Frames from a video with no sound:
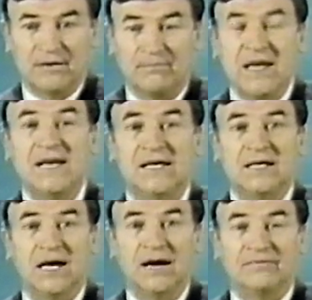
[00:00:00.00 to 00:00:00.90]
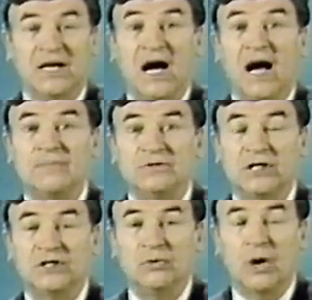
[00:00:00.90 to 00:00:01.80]
many of the
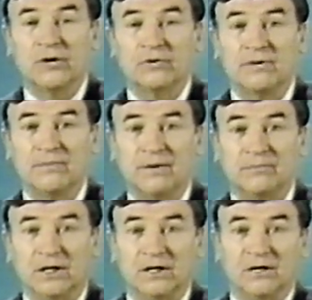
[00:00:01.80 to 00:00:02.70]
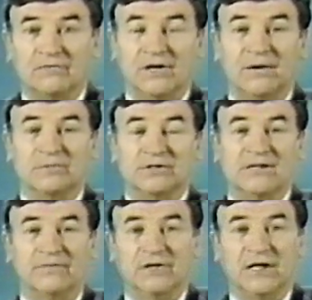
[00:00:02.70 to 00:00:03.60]
object you want to remember for number
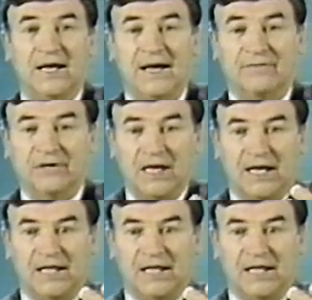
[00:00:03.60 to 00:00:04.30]
7, heaven.